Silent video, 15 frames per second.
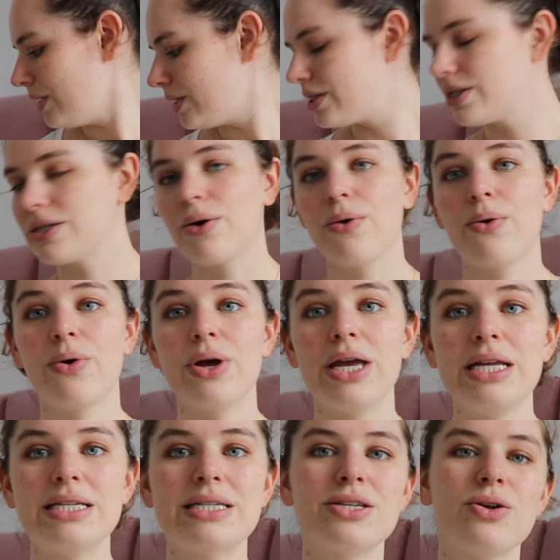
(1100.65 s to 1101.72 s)
So
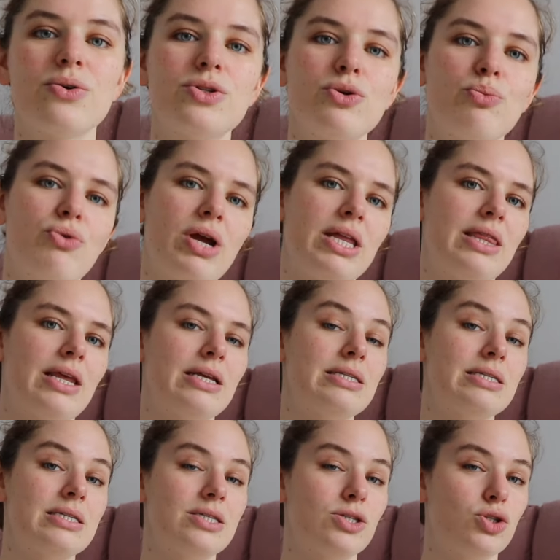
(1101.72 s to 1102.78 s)
it's not a brand that's
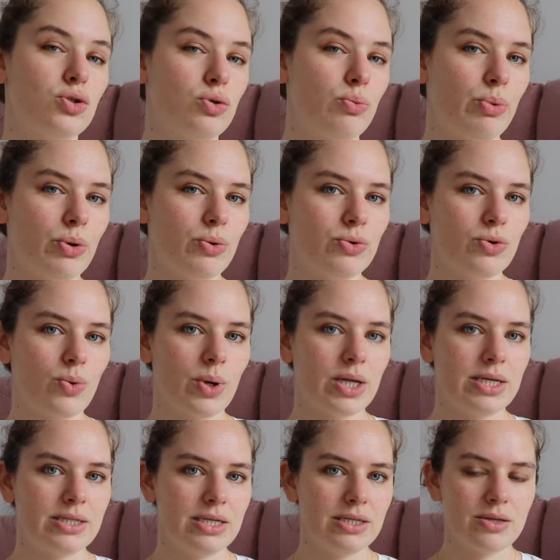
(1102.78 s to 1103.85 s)
super good
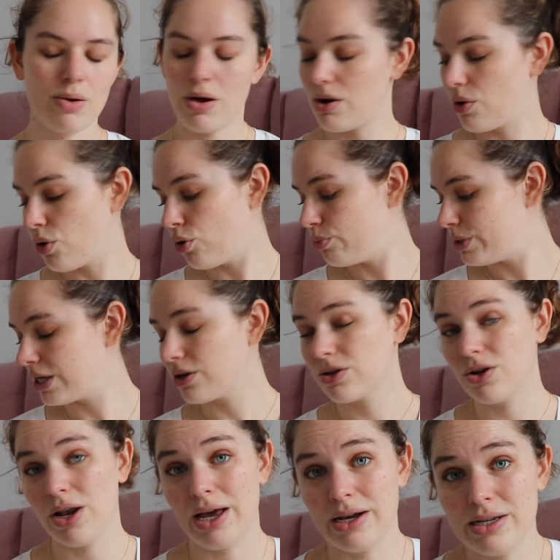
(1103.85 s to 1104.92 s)
quality, so I hope they're
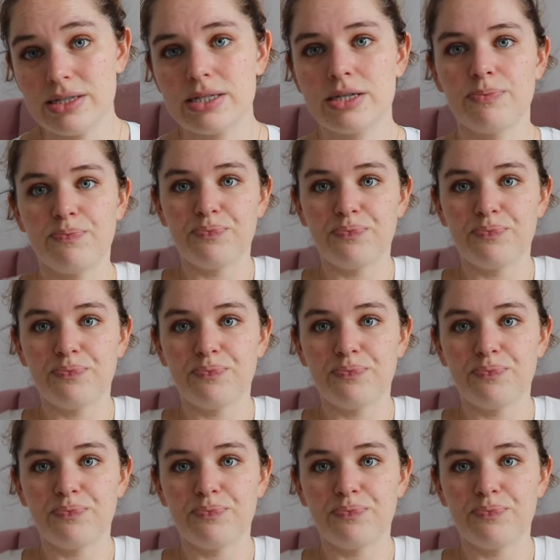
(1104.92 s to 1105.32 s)
gonna last.